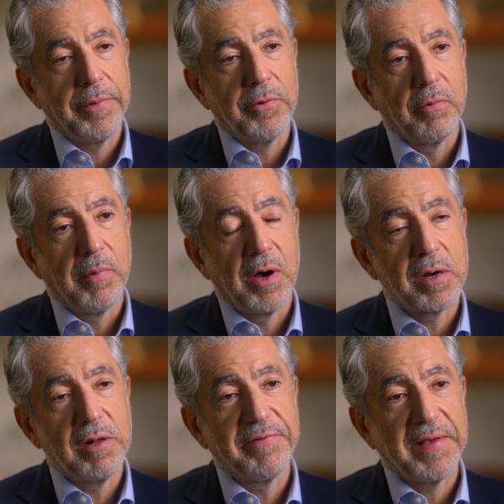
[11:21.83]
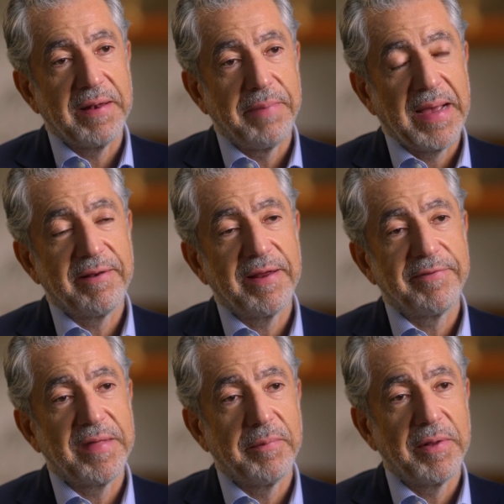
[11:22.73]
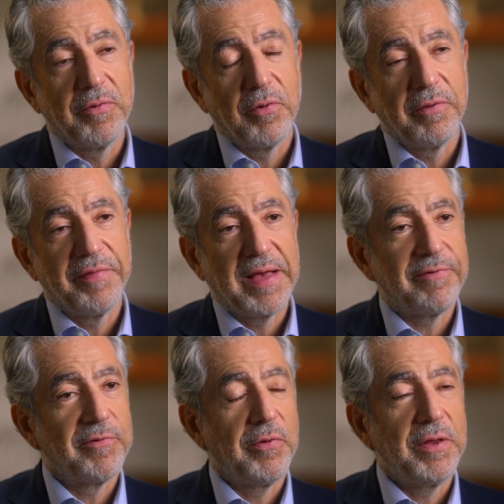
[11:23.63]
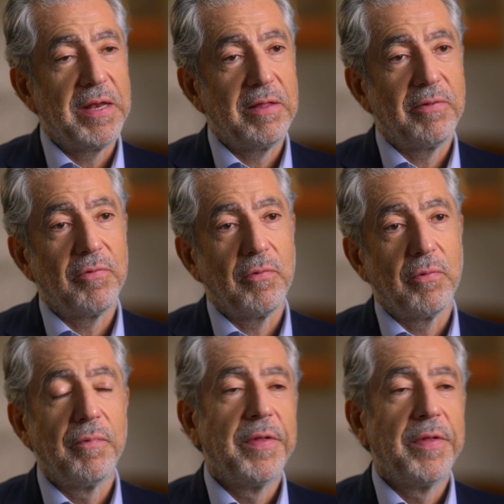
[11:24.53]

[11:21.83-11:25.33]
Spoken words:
your models and backtest them and do all of that. So you need to,